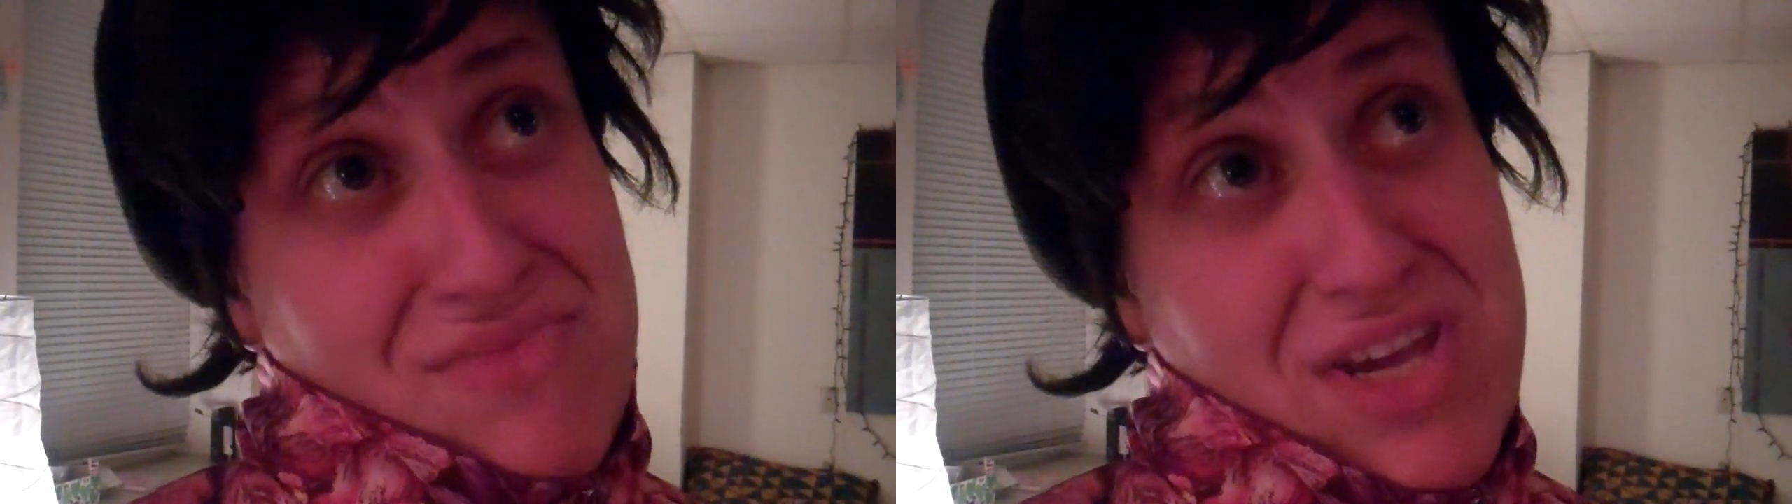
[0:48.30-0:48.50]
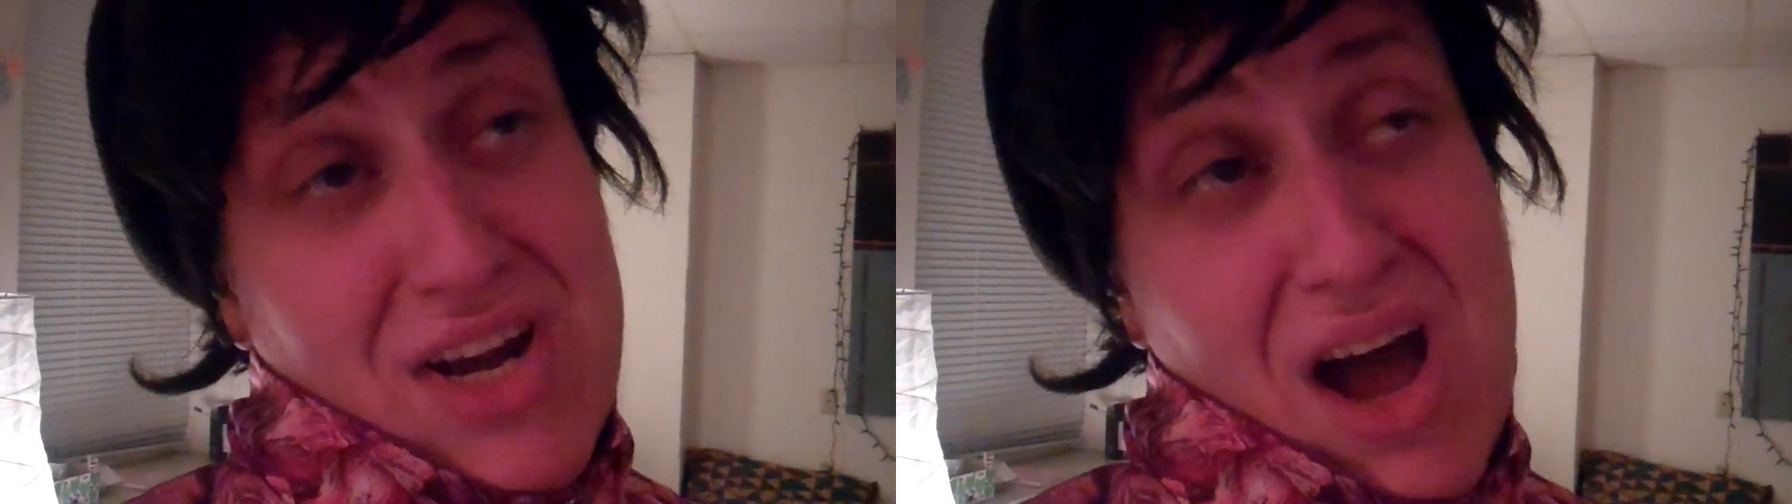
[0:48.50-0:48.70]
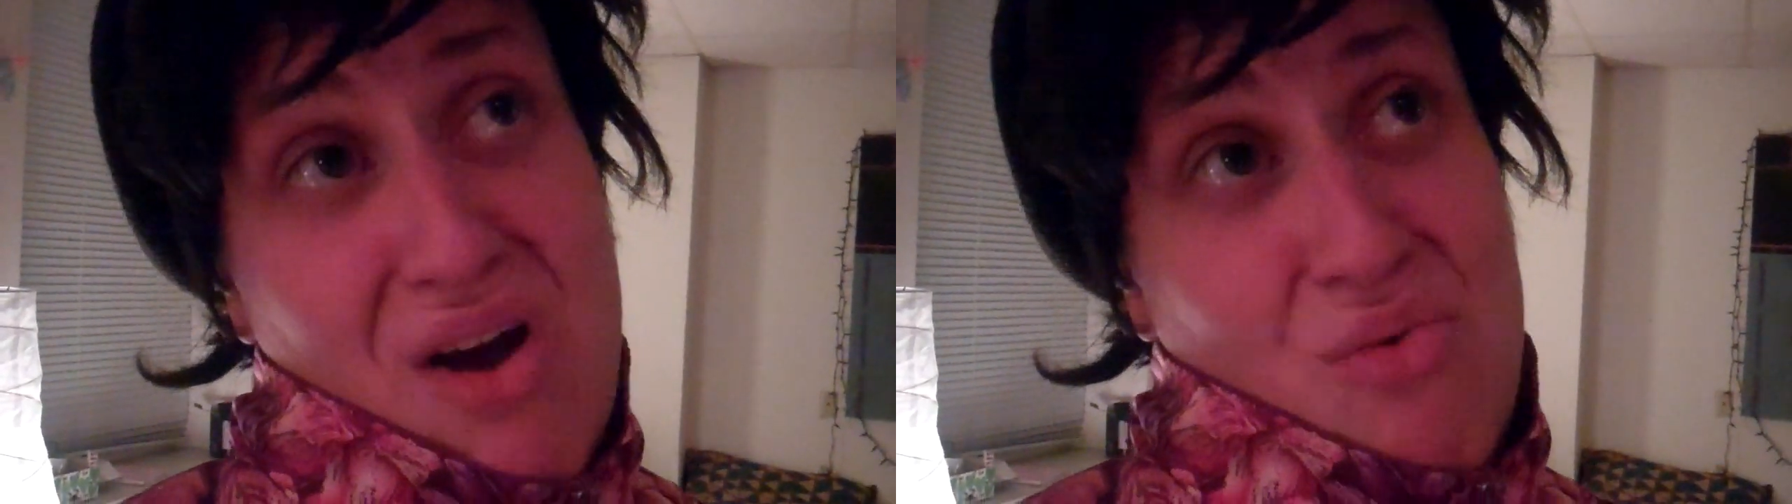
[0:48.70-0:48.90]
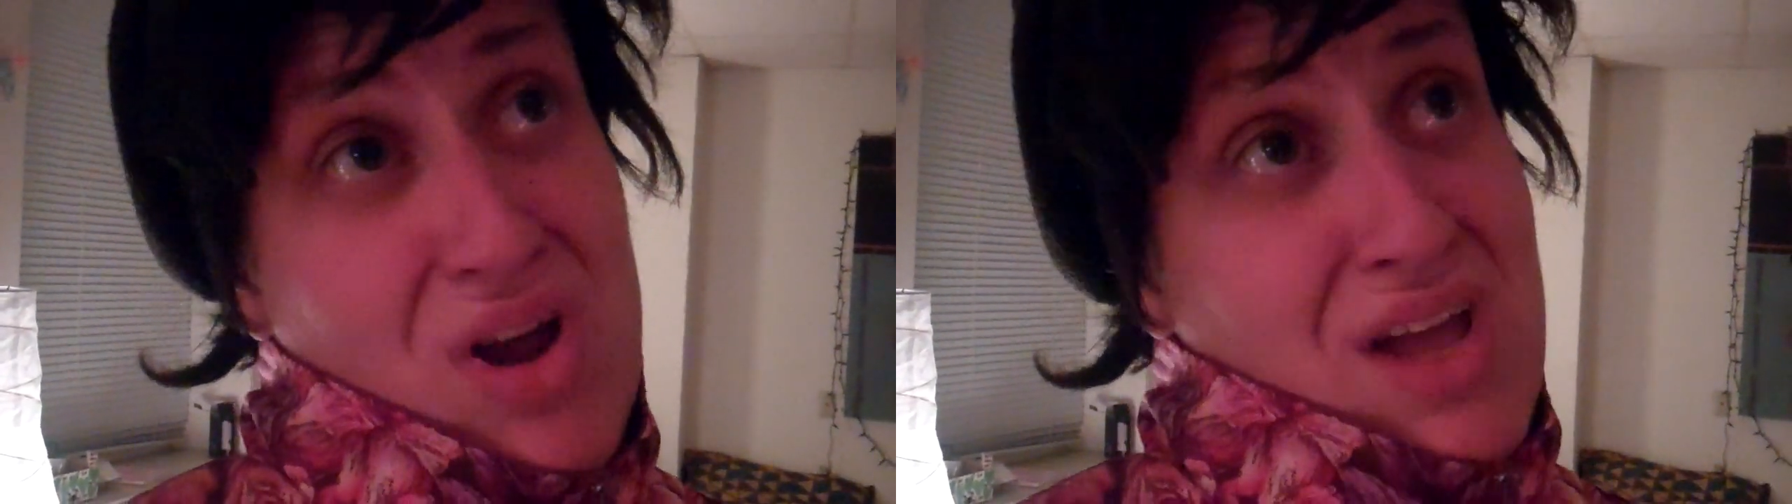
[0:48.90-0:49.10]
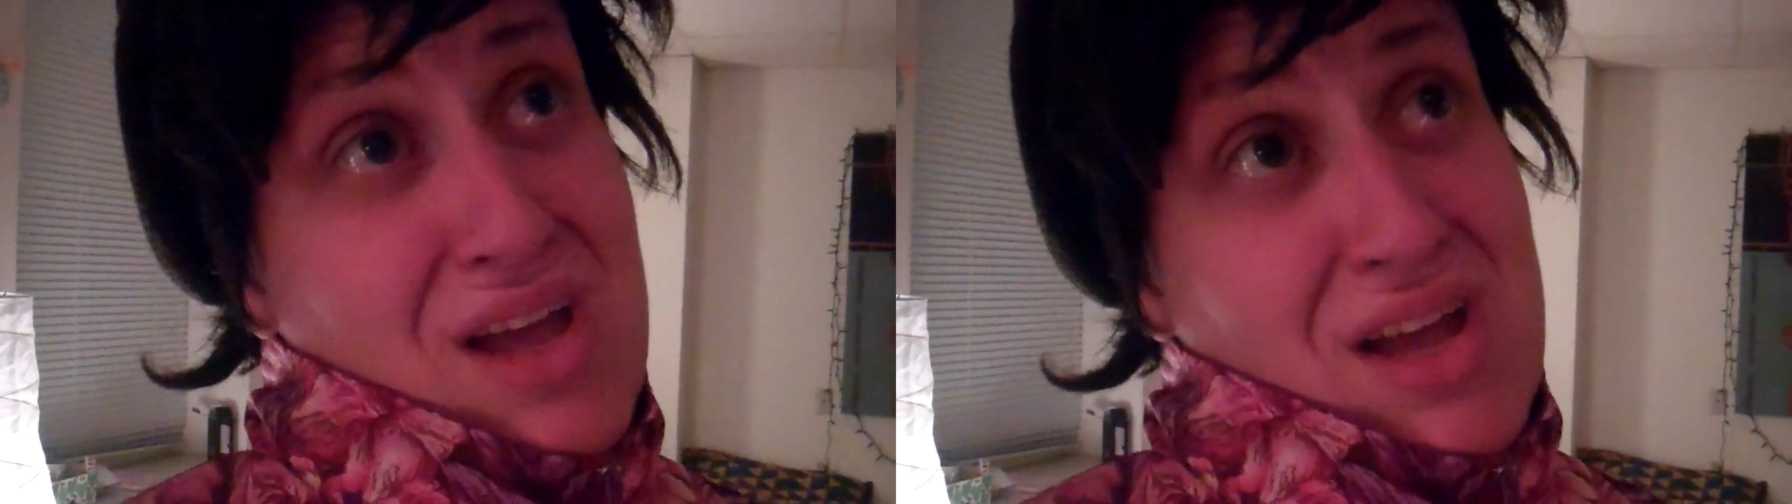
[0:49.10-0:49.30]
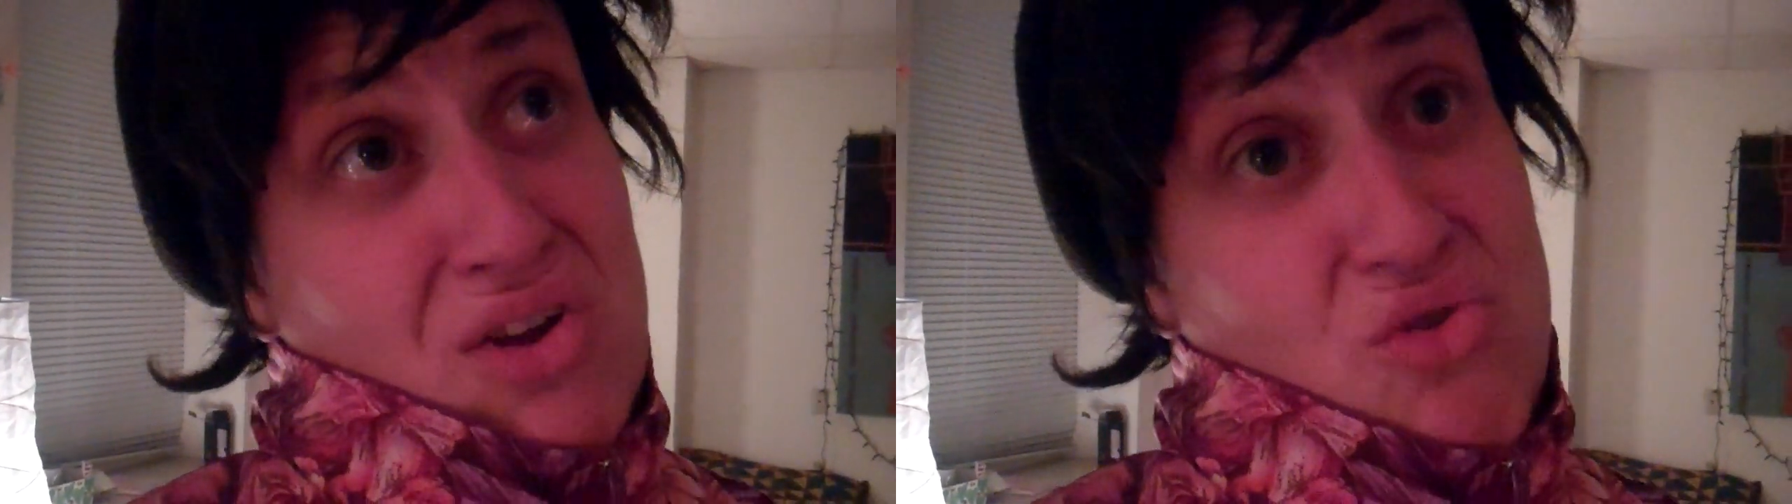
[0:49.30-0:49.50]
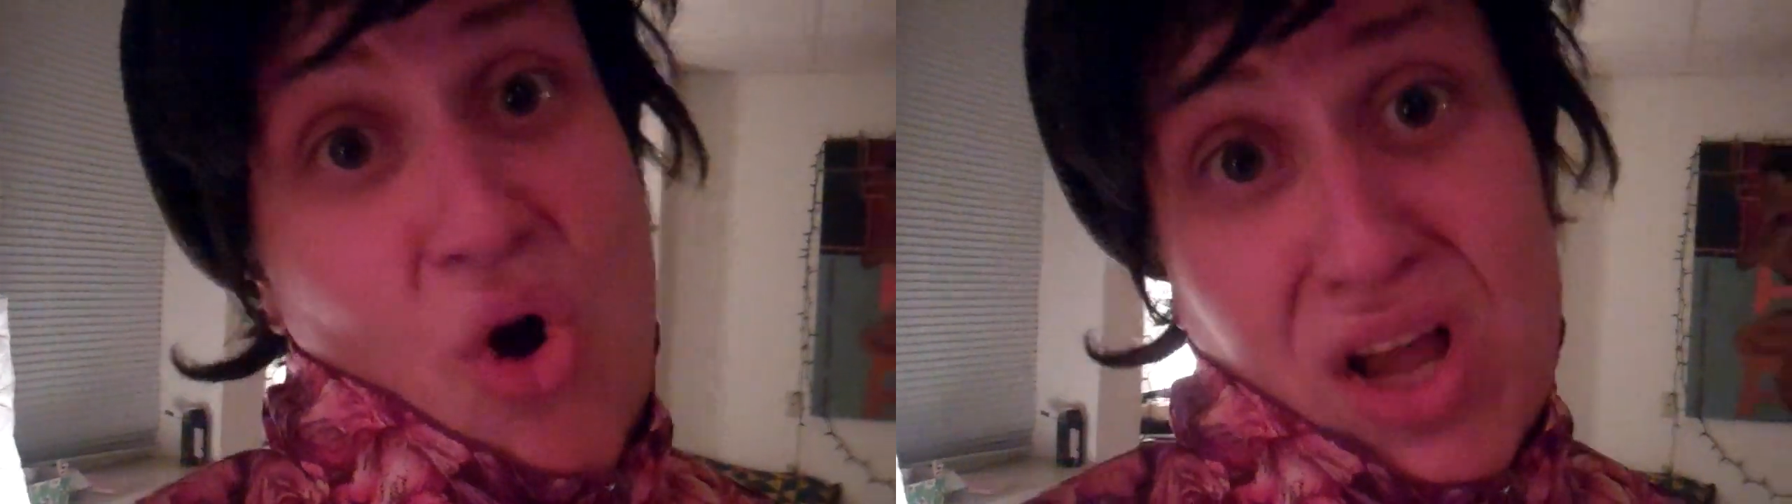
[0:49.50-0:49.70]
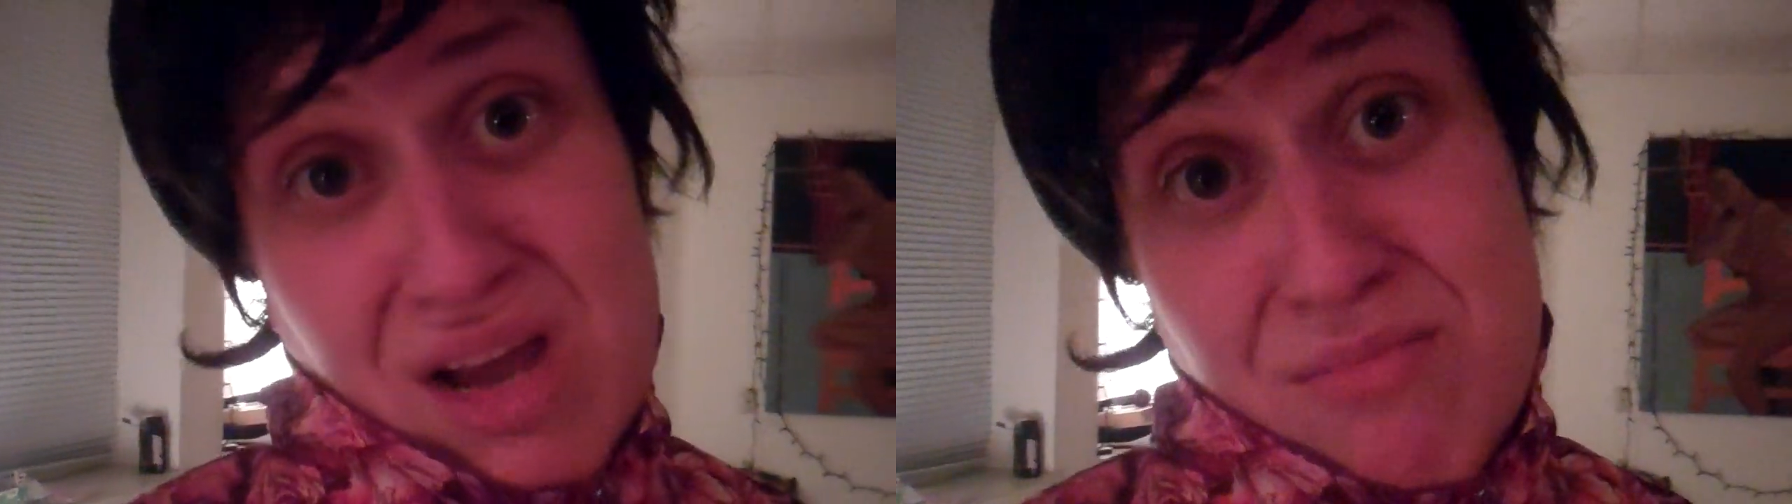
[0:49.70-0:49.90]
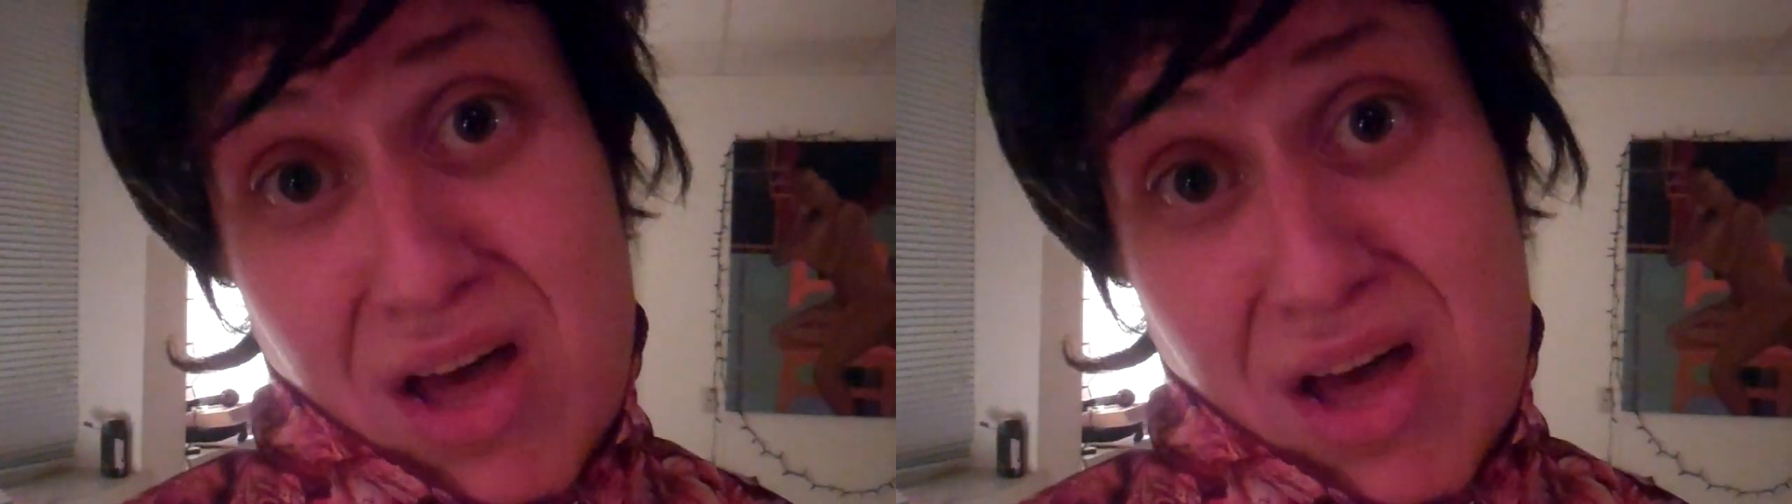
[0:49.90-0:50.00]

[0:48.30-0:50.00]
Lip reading: You know, call your